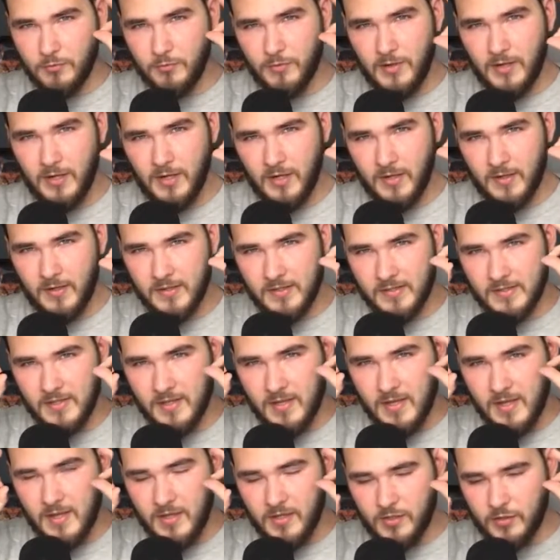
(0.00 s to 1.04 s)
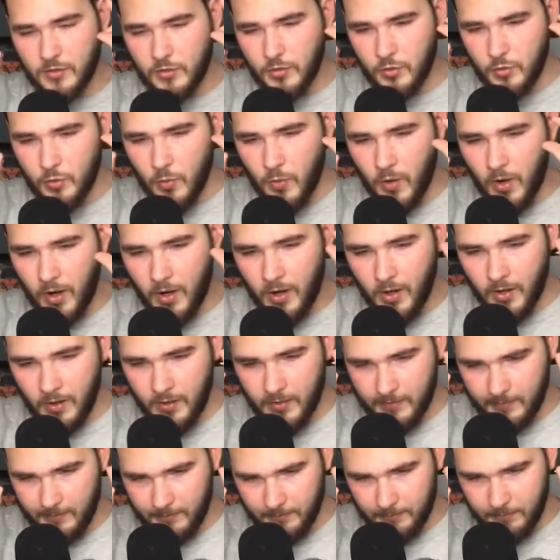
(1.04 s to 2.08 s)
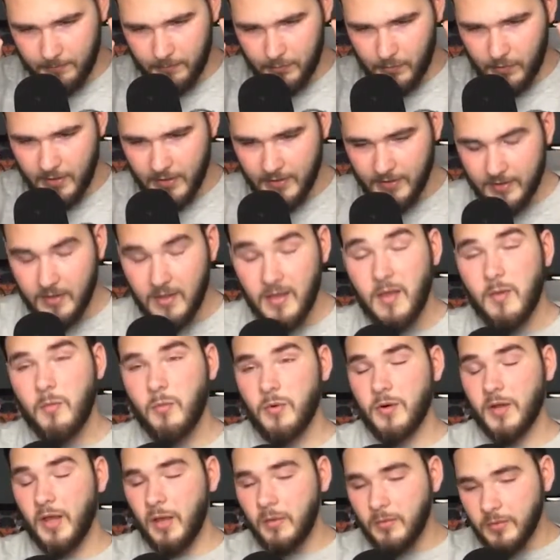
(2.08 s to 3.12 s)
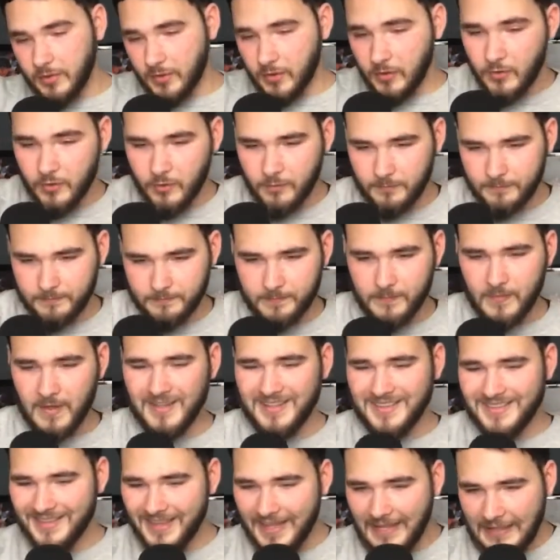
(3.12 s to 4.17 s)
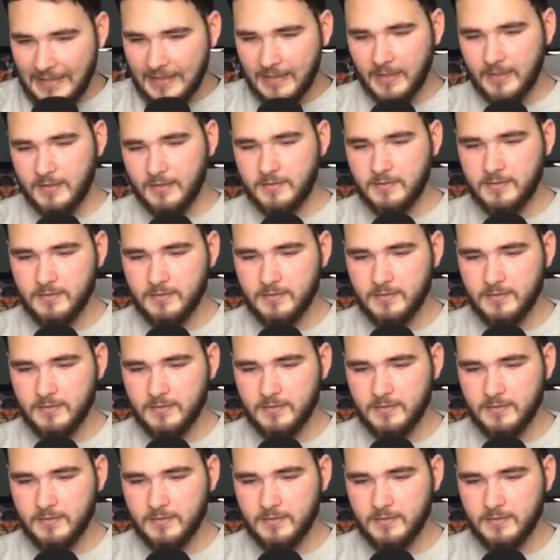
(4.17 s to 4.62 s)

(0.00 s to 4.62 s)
realize you are bread? What I would do, I think...